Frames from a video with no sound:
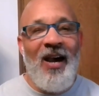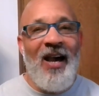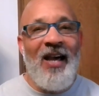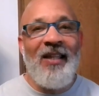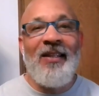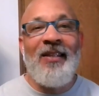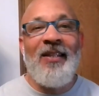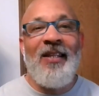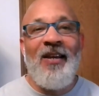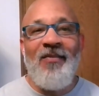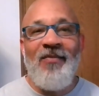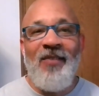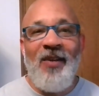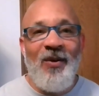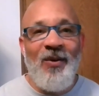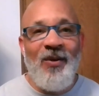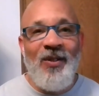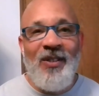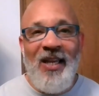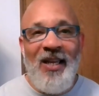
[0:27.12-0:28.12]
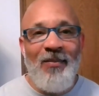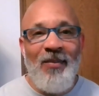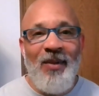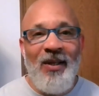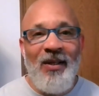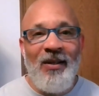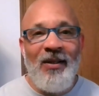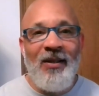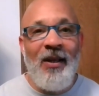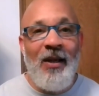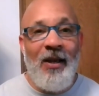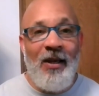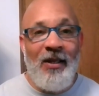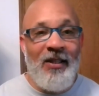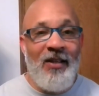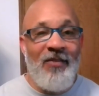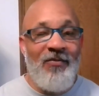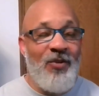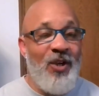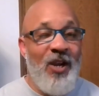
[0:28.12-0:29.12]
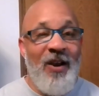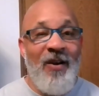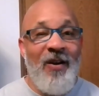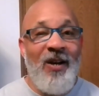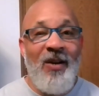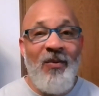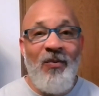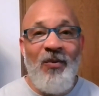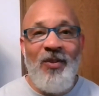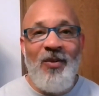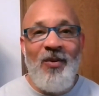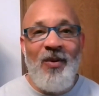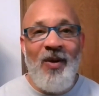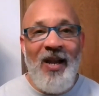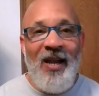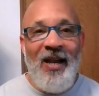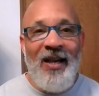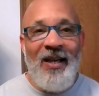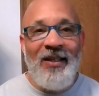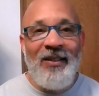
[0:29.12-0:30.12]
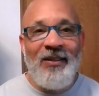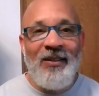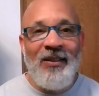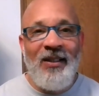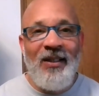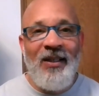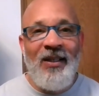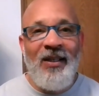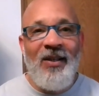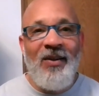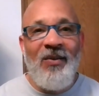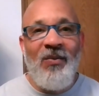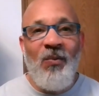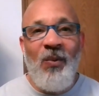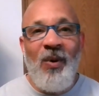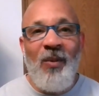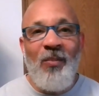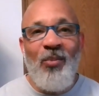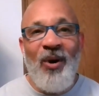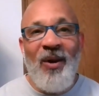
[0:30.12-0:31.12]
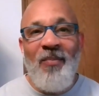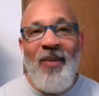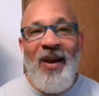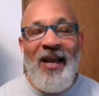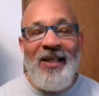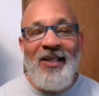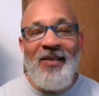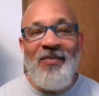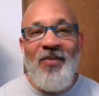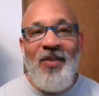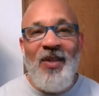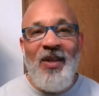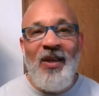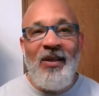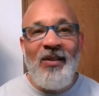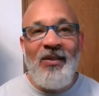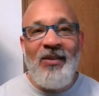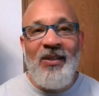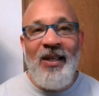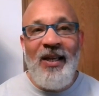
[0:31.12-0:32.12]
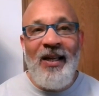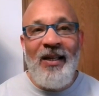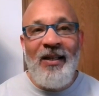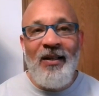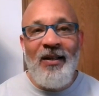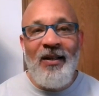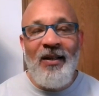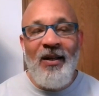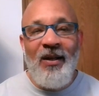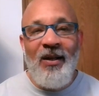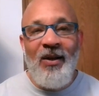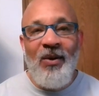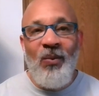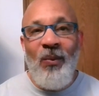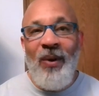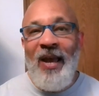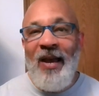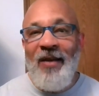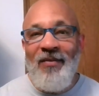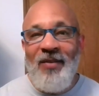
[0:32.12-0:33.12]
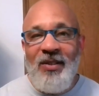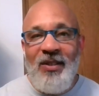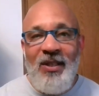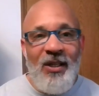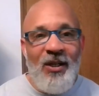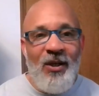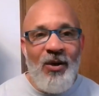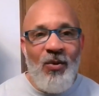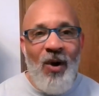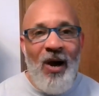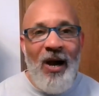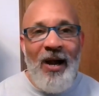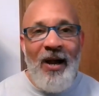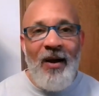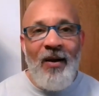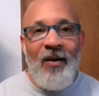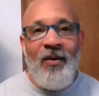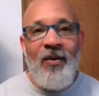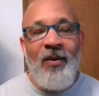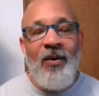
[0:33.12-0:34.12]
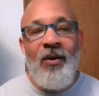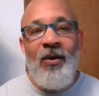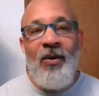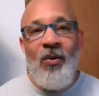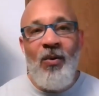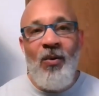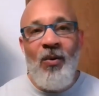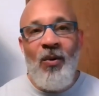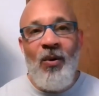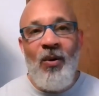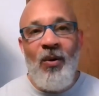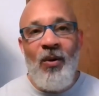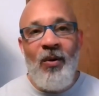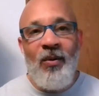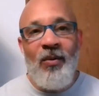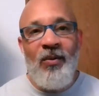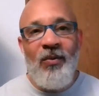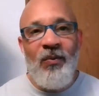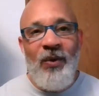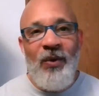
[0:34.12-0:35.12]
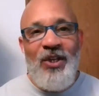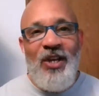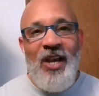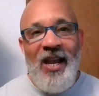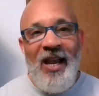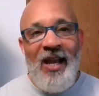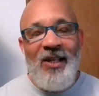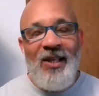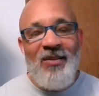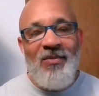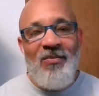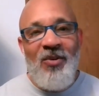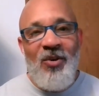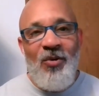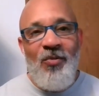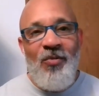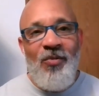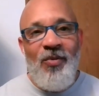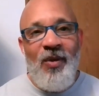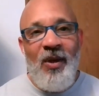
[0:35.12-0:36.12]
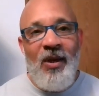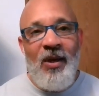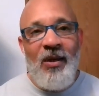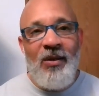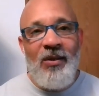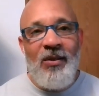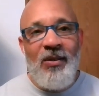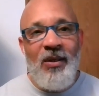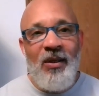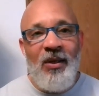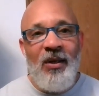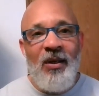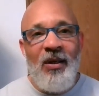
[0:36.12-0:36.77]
I love entertainment. I love sharing it with you guys. We bring back some things that we haven't seen in a while, or we check out some new things.